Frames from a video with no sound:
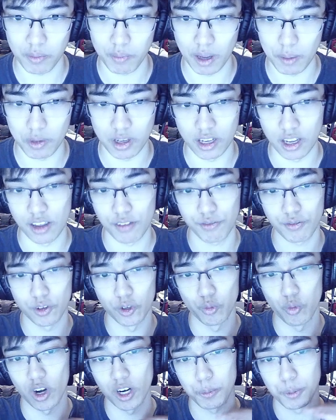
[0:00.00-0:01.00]
Maybe if
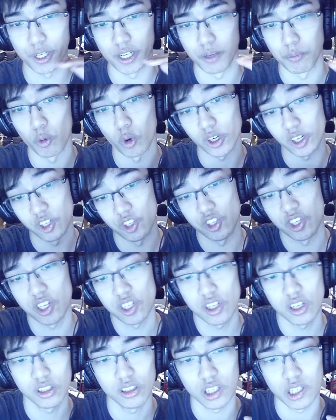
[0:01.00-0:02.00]
you want to play more
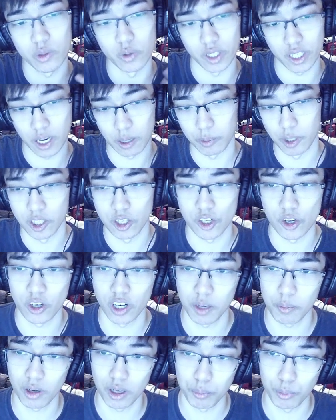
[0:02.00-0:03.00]
consistently, we can play the
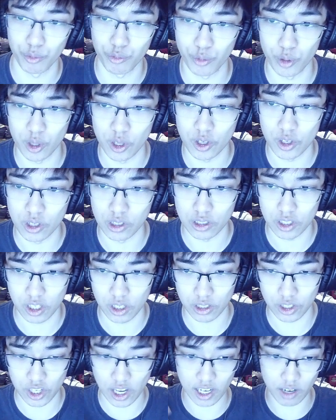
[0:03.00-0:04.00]
Togemon, but for the
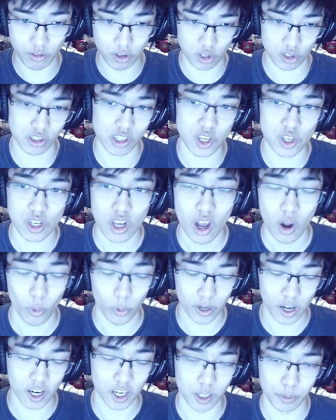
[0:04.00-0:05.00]
sake of this list,
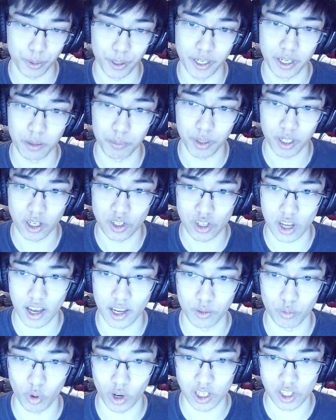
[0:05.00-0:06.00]
we're not going to play it because
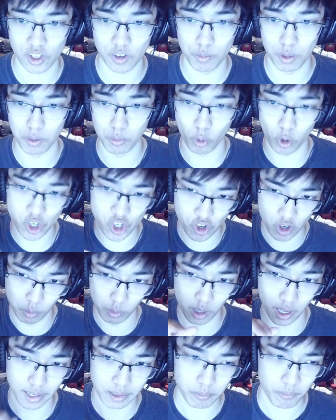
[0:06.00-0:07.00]
I want to be more
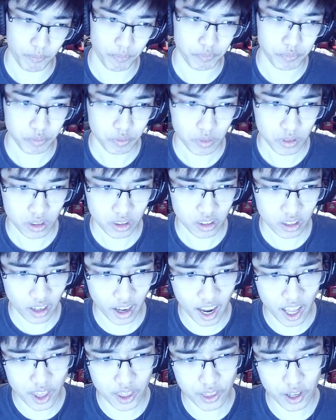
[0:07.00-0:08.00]
streamlined.
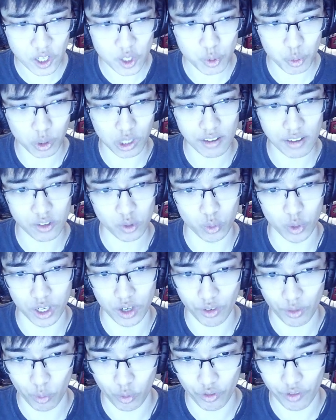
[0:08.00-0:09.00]
And thus, we're left with
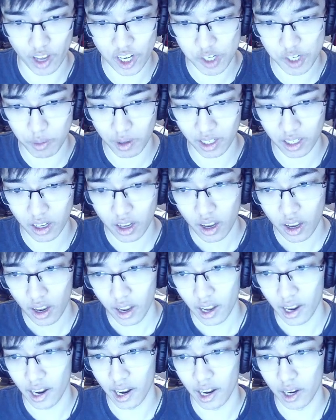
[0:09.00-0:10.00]
Vegiemon,
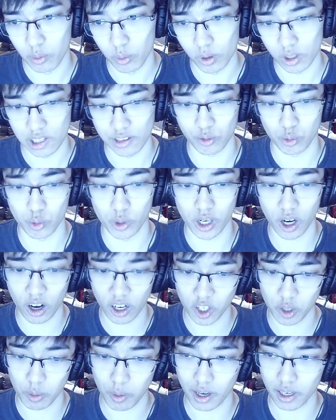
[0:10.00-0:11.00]
and we're left with
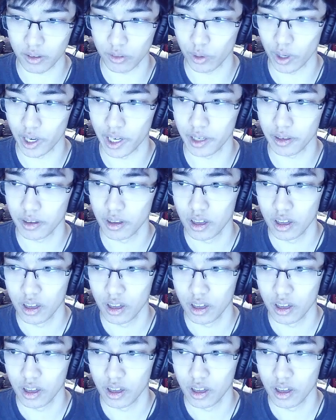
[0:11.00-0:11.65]
Argomon, right?